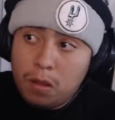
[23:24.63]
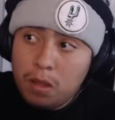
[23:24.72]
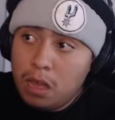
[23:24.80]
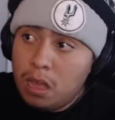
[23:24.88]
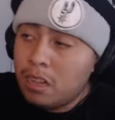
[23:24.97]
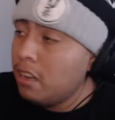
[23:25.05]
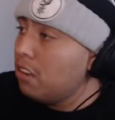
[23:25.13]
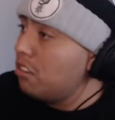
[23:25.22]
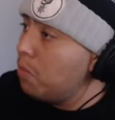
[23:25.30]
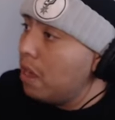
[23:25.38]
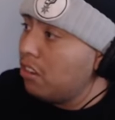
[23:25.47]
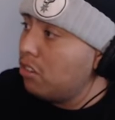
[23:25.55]
I think
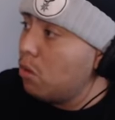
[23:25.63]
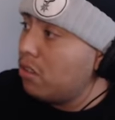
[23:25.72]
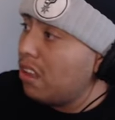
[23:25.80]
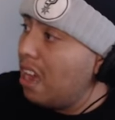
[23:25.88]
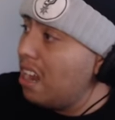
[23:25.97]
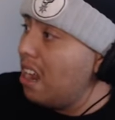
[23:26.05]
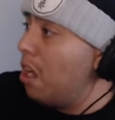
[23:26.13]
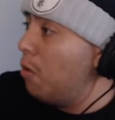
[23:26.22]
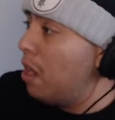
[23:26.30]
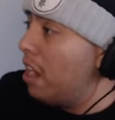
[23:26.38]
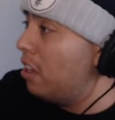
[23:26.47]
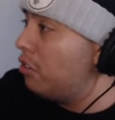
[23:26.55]
this match was kind of
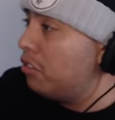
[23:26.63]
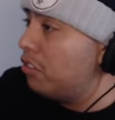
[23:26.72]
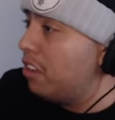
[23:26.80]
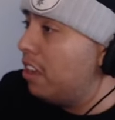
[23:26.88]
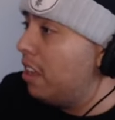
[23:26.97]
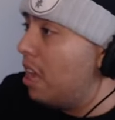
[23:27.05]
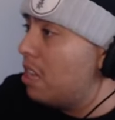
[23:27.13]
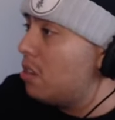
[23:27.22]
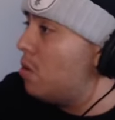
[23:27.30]
alright. I should say I know I